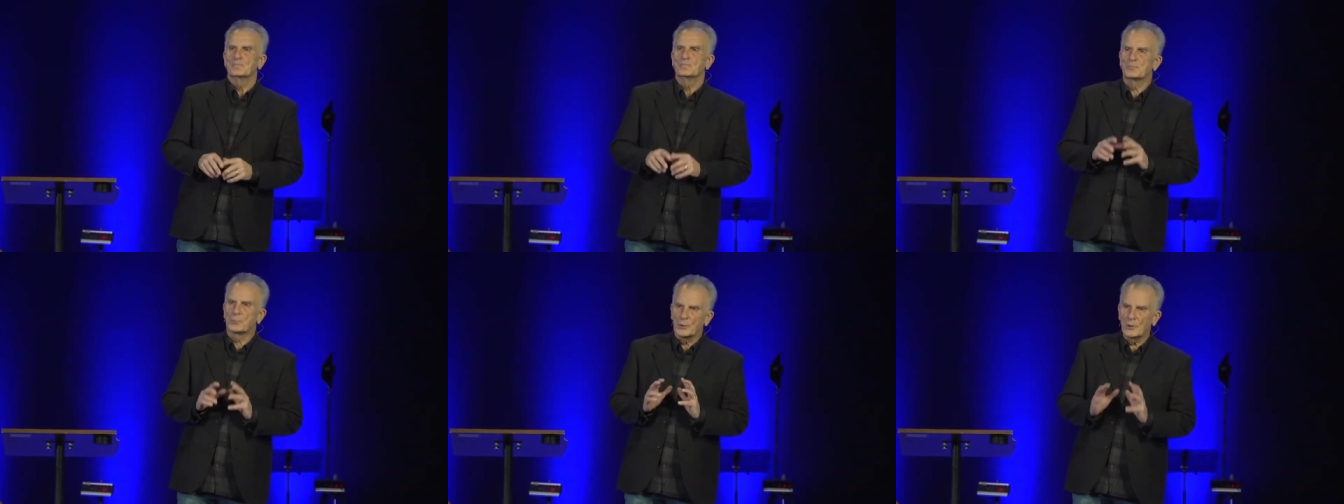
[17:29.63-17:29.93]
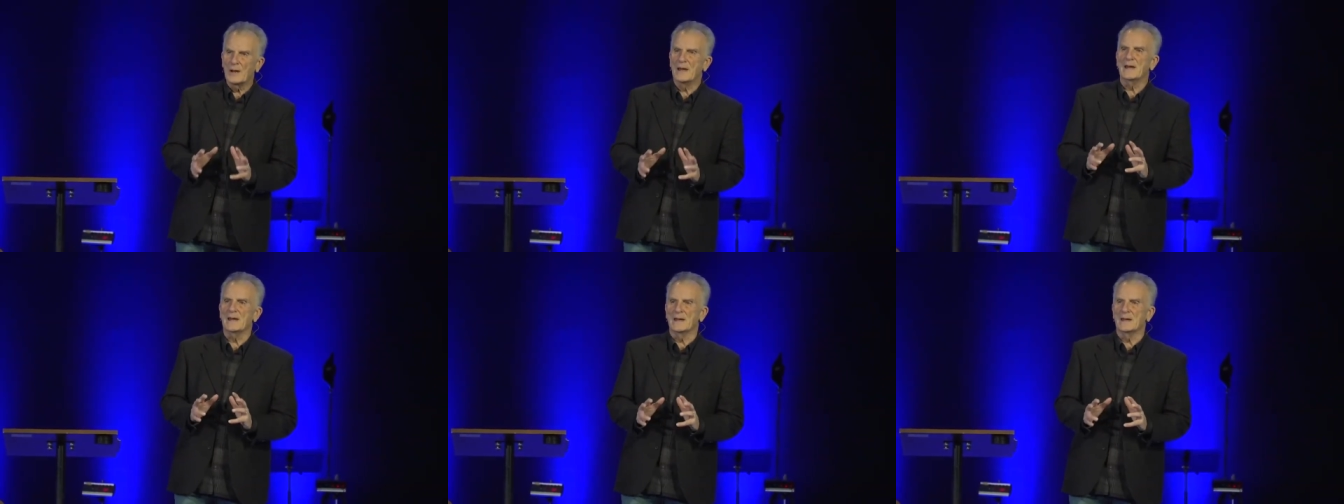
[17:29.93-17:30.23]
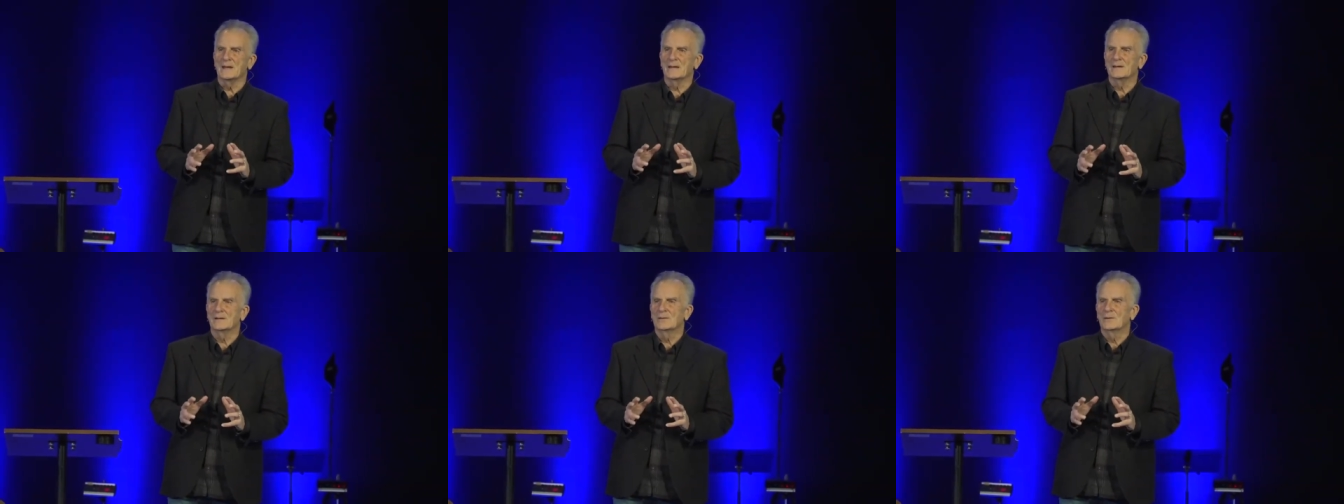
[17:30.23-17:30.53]

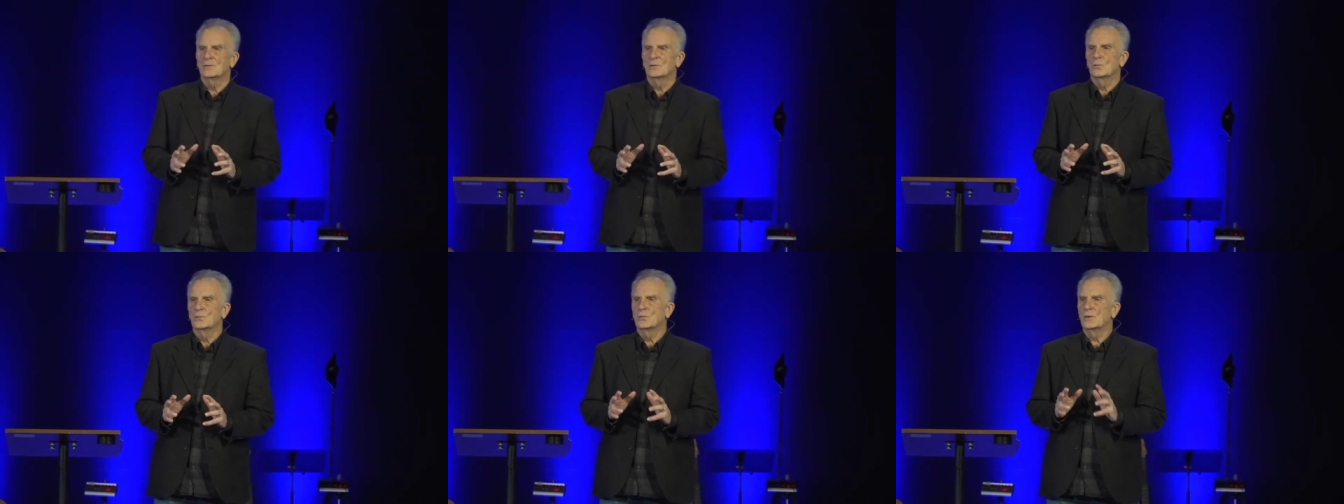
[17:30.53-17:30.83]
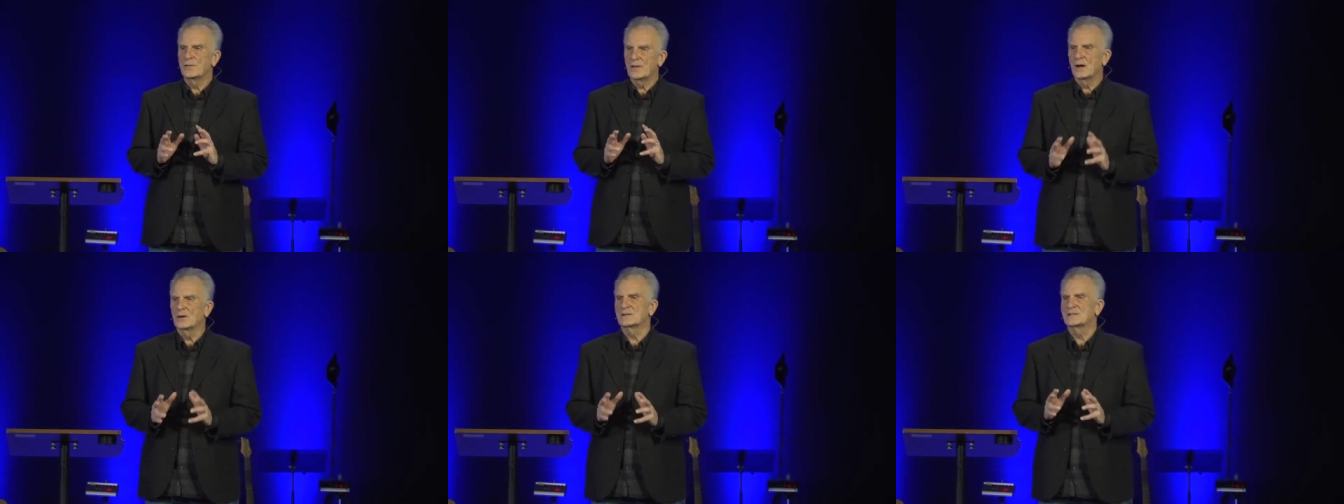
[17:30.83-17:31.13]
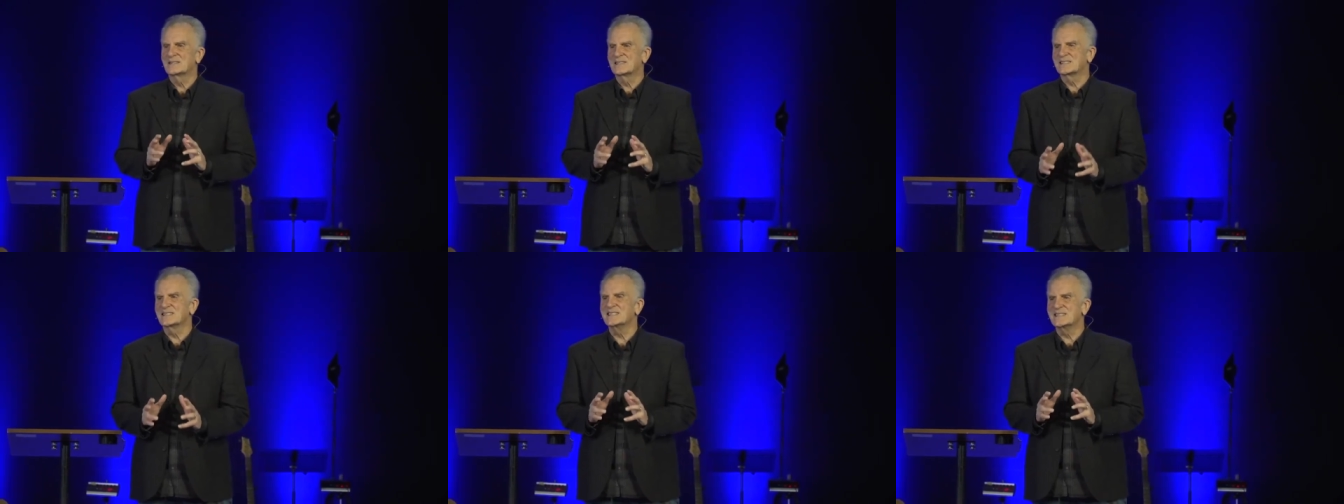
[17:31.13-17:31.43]
pray without
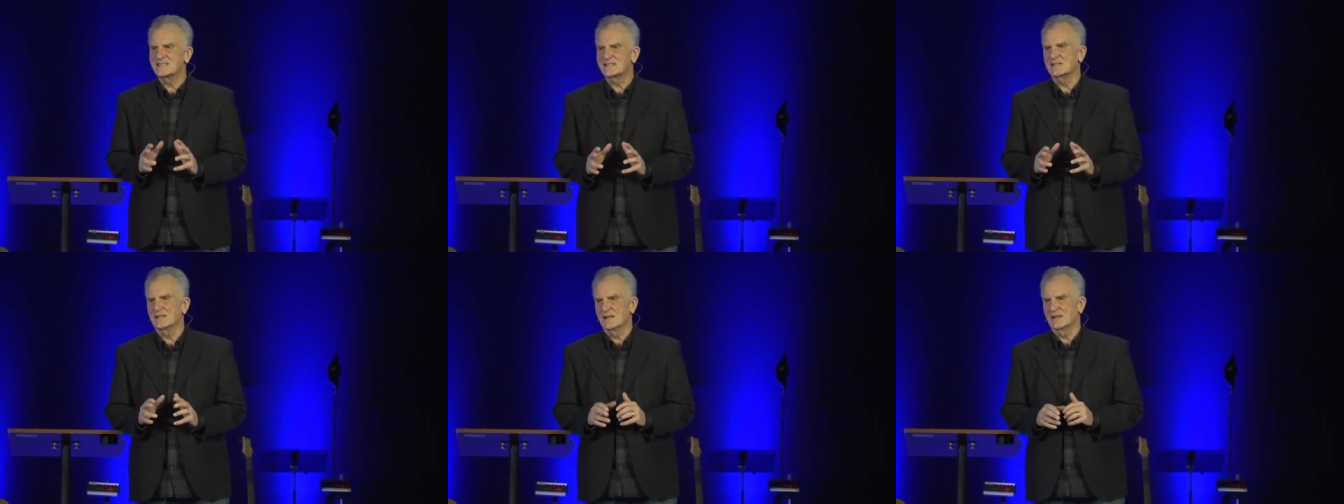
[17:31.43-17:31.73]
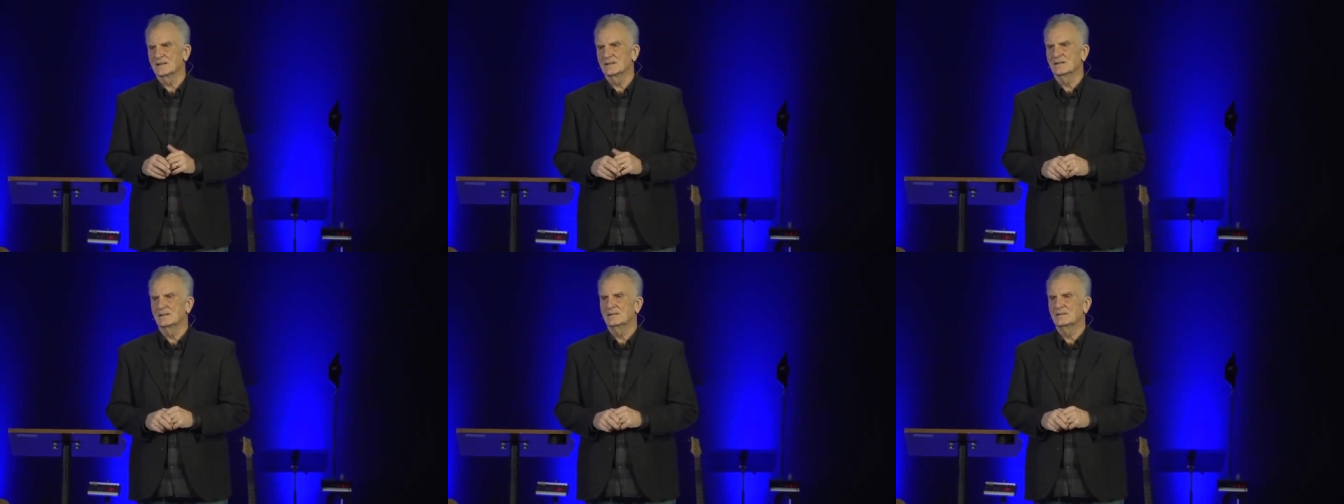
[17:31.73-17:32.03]
ceasing.